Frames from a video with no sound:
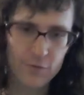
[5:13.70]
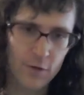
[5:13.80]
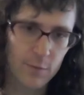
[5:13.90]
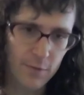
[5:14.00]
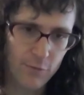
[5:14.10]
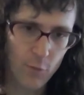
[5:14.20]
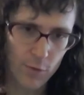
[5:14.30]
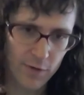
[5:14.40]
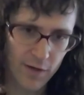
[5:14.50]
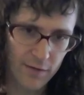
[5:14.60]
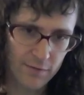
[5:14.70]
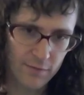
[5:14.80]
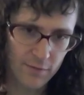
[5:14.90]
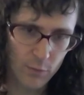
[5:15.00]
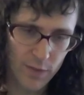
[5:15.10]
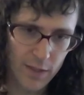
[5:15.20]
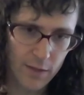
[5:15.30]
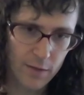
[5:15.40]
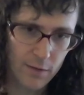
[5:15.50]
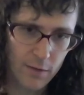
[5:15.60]
going to be 4 days a week,
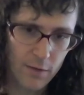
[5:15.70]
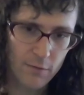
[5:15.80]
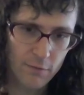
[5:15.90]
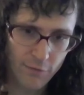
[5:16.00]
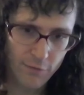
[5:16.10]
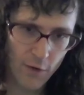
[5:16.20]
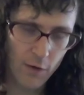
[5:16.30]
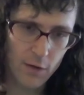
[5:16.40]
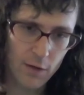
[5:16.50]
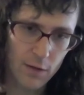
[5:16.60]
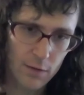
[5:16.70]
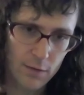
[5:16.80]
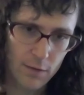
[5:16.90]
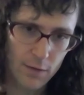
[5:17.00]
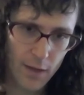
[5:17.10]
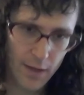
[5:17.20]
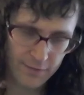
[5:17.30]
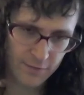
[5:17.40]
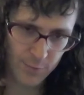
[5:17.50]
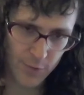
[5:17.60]
fall
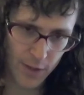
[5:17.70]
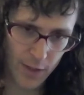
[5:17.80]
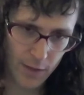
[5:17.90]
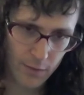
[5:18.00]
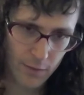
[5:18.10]
and spring.